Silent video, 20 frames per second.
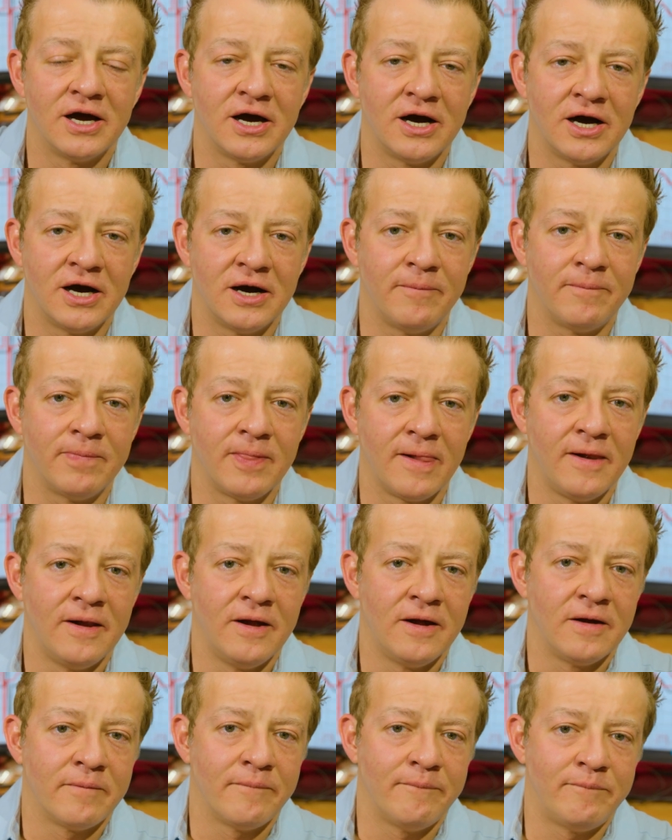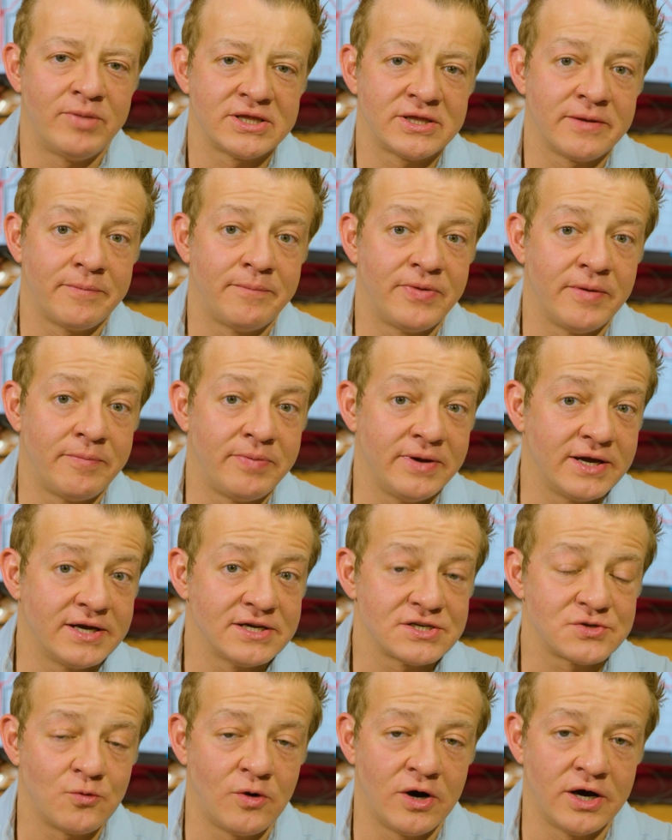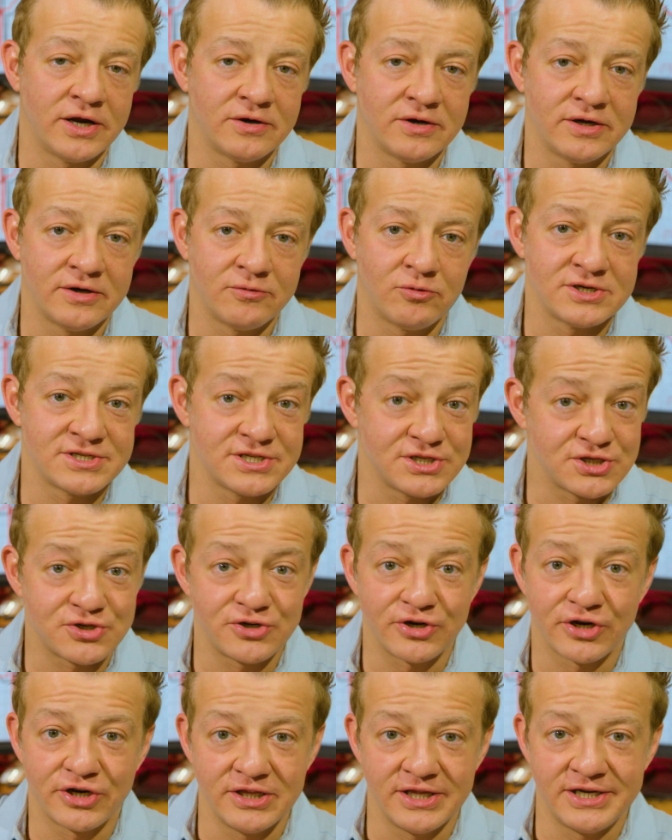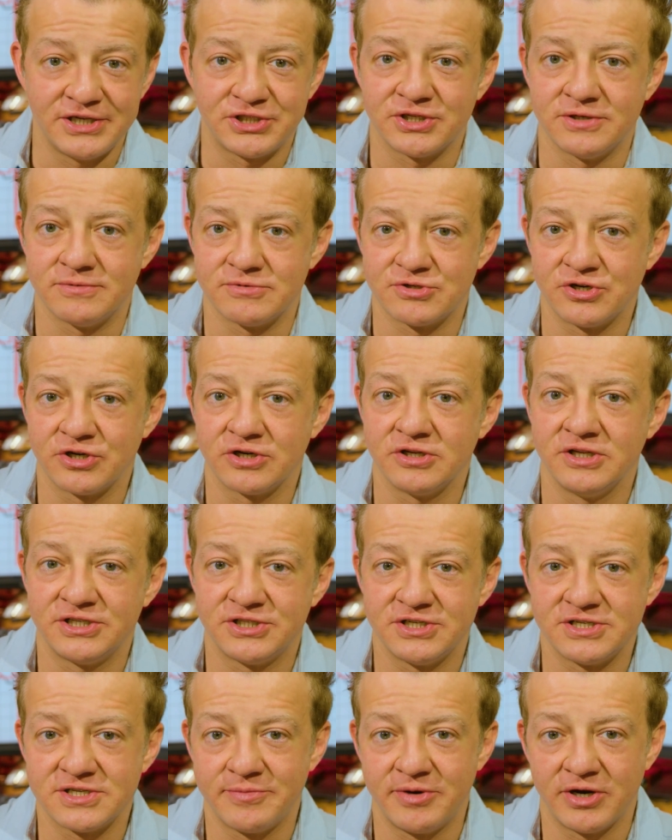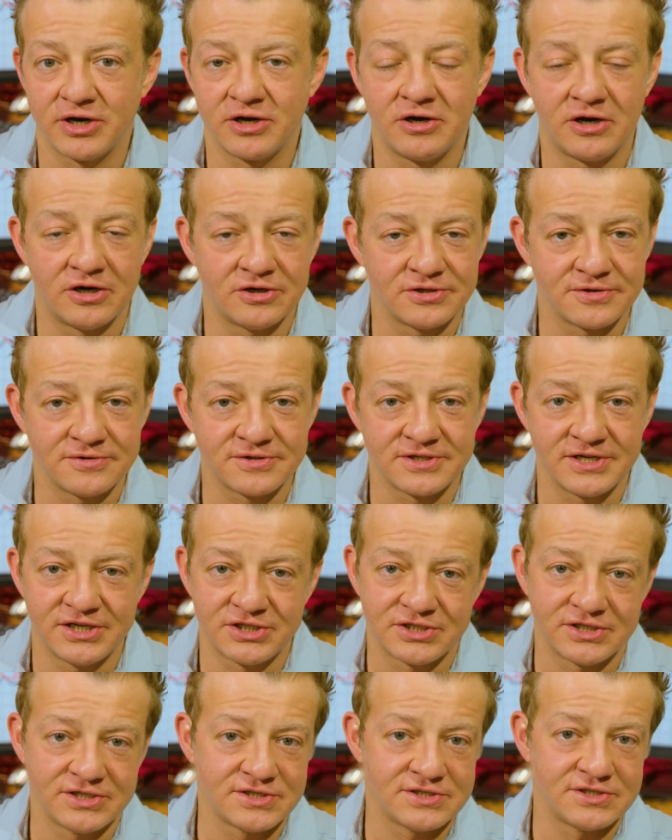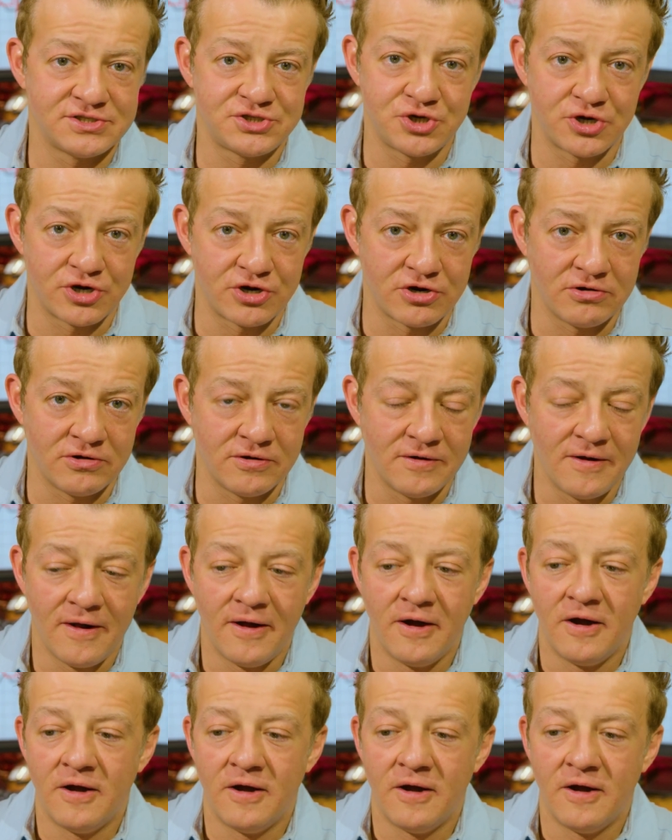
Um, but the, the biggest one, it was in Circulation. Circulation's American Heart Association's journal.